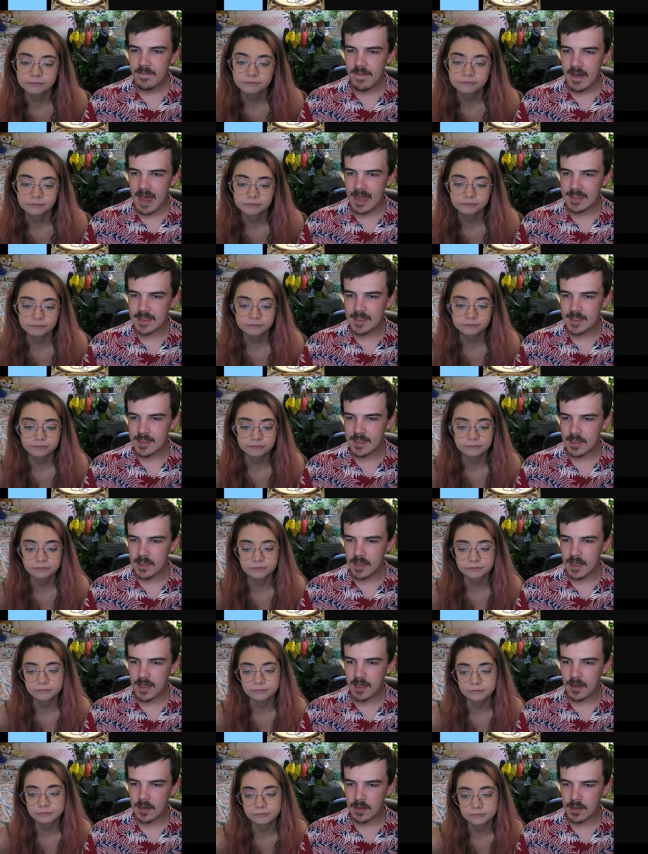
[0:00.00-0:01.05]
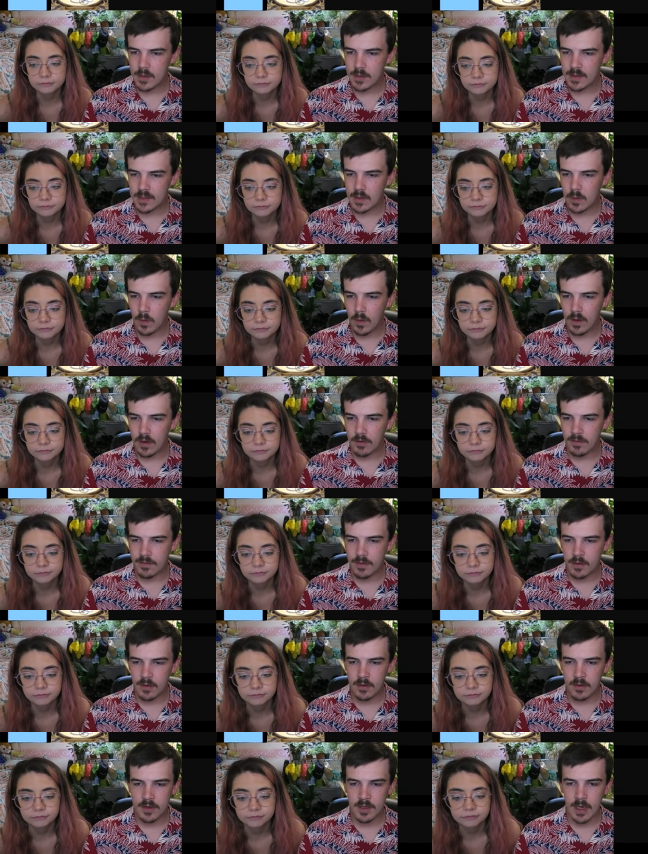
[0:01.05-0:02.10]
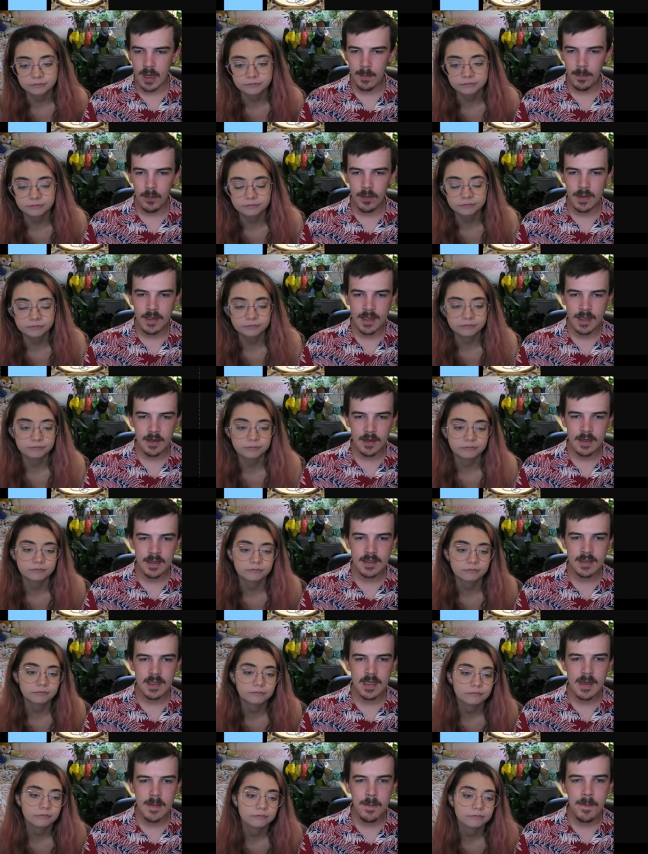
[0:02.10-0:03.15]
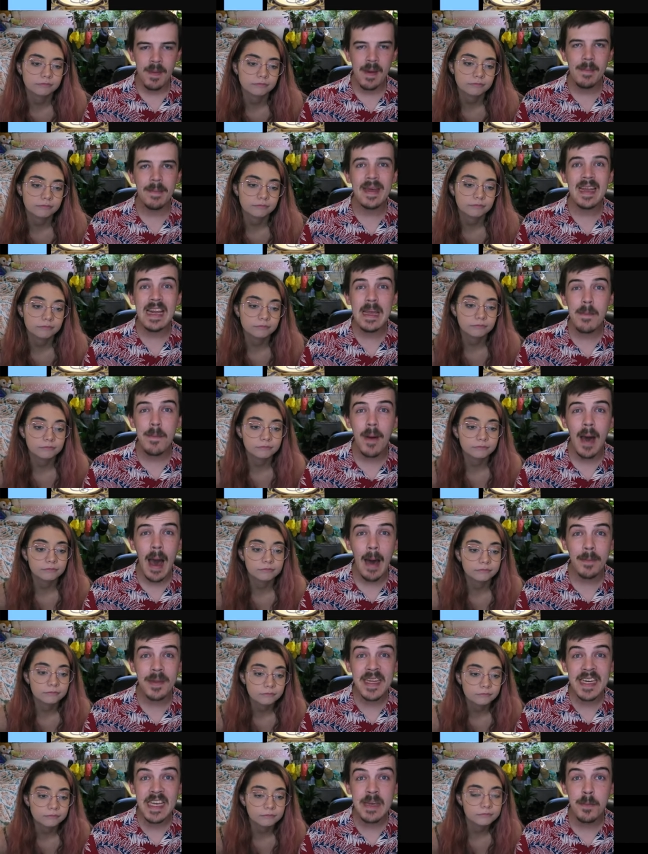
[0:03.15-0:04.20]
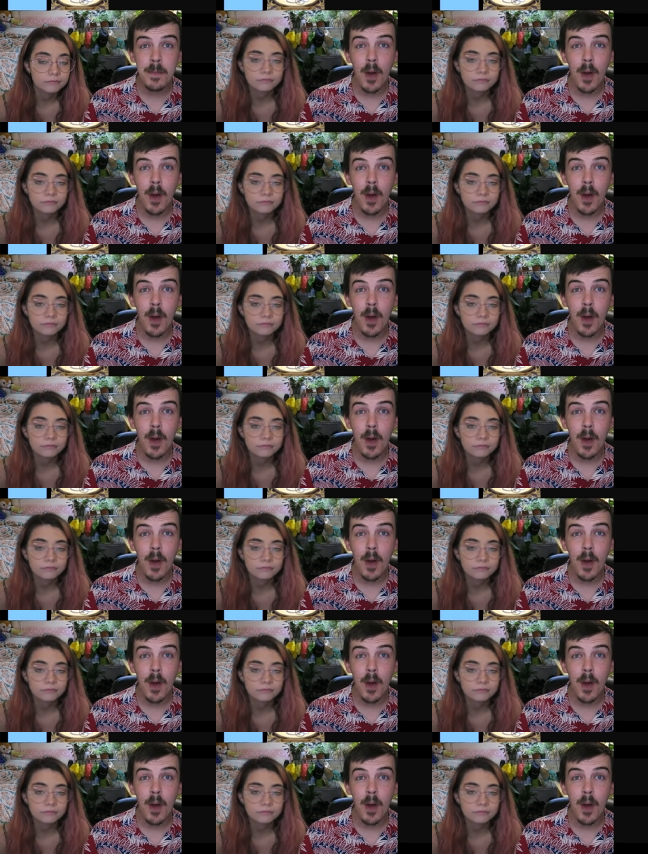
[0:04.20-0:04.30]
Speaker 1: Fantasyland also has quite a few. The top one here is the Bibbidi Bobbidi